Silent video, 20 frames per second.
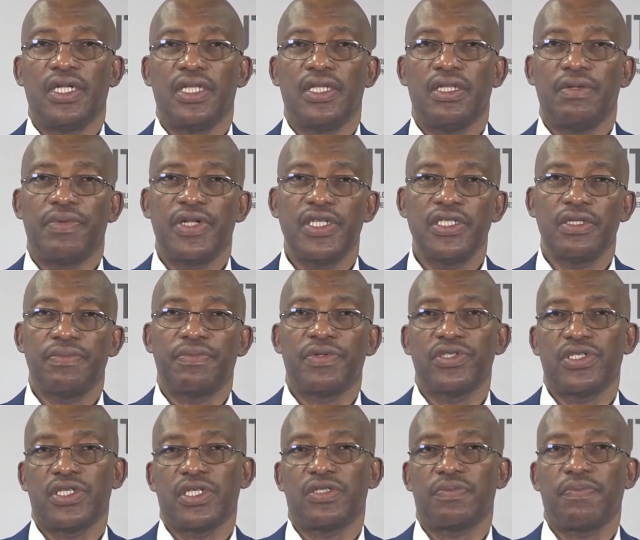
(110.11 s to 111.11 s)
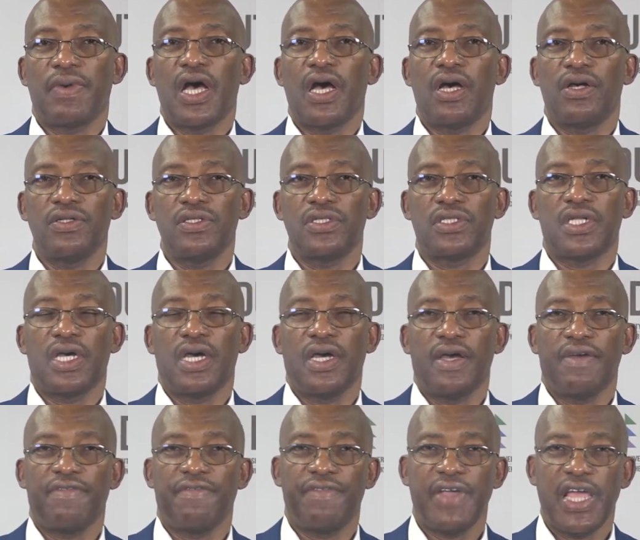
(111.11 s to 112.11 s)
The principles espoused
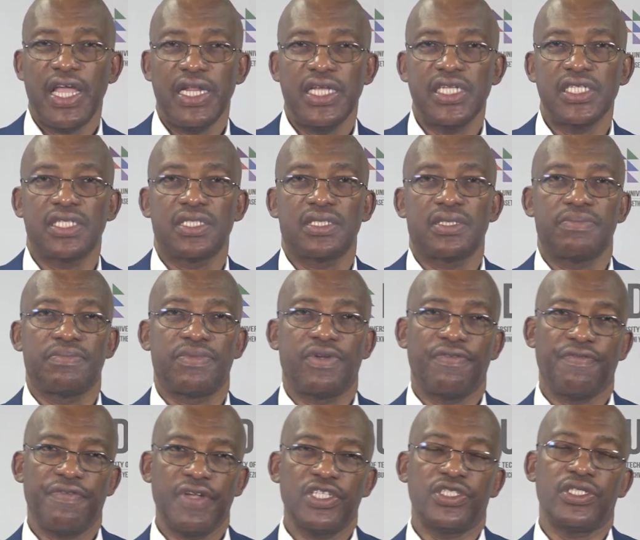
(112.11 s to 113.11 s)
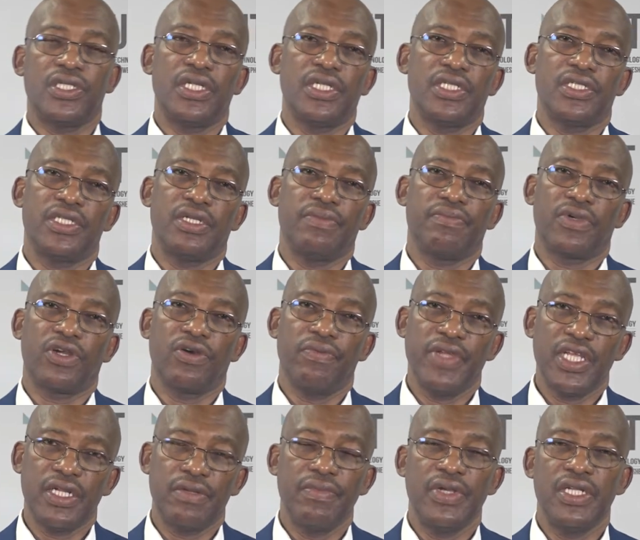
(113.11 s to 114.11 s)
are fairness, professionalism,
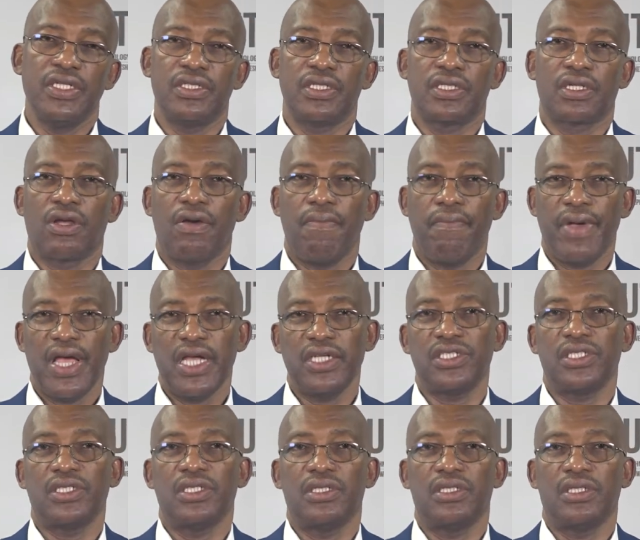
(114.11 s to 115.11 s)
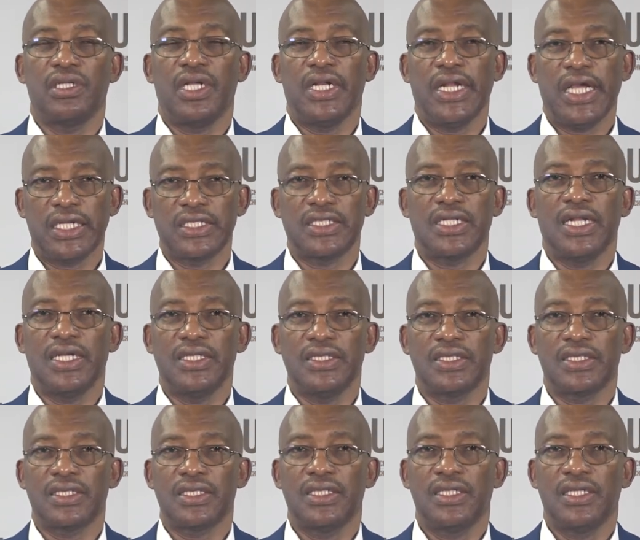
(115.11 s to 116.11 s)
commitment, compassion, and
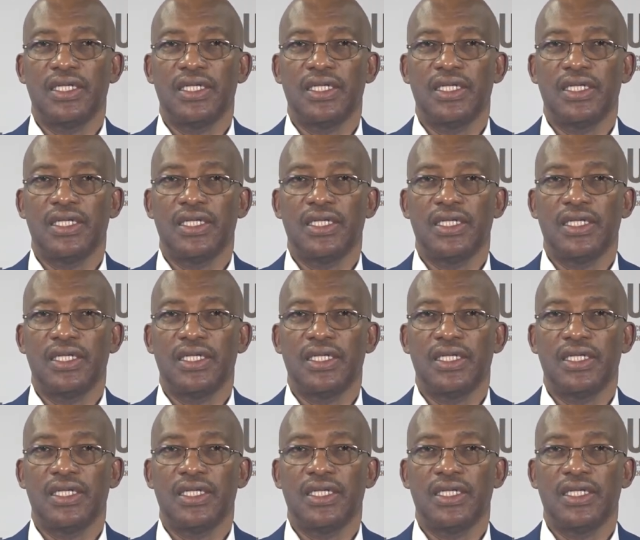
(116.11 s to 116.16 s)
excellence.